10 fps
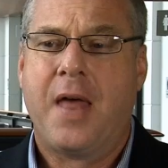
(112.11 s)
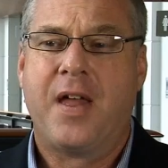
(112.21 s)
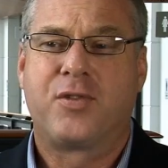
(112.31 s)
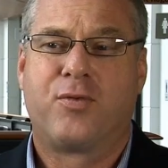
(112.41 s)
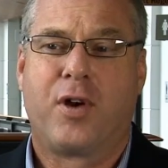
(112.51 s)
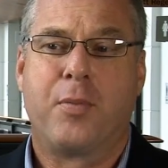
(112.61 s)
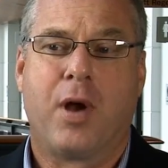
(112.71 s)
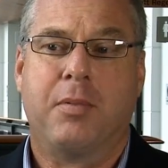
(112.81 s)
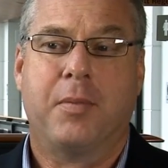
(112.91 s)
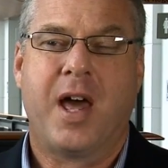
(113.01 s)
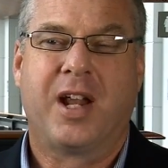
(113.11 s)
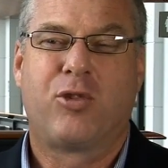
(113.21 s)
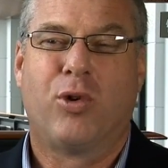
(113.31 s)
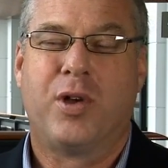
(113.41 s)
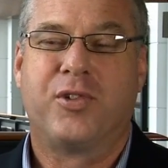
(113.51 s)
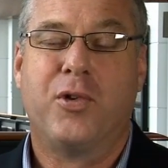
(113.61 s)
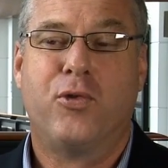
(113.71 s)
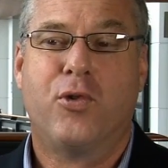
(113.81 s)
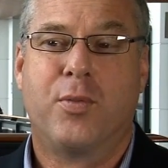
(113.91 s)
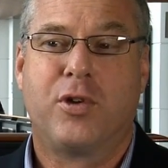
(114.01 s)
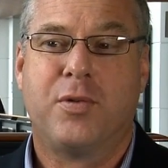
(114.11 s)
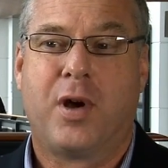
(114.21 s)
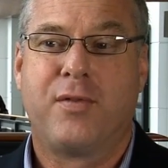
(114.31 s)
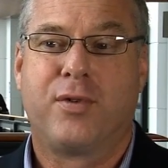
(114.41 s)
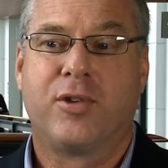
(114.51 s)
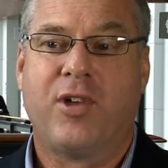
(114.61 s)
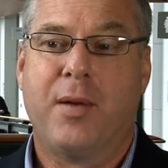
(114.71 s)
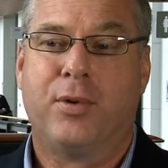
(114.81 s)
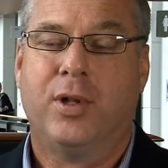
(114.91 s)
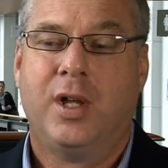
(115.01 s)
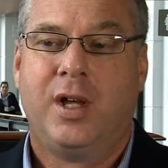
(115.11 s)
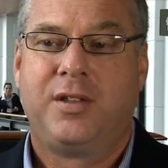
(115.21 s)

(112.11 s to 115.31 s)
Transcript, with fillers: and that's very problematic. So as a consumer, you might, for example,